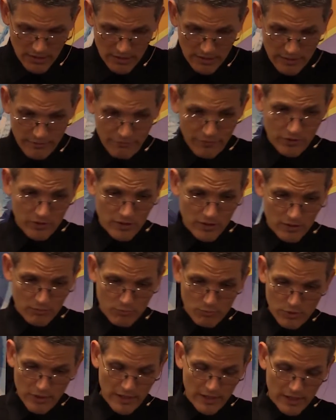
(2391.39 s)
If you can
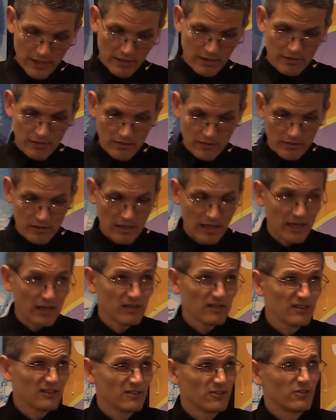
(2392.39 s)
break out into the
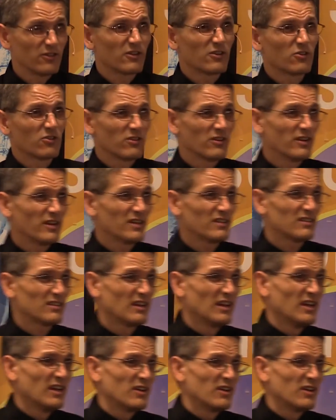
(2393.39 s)
hallelujah chorus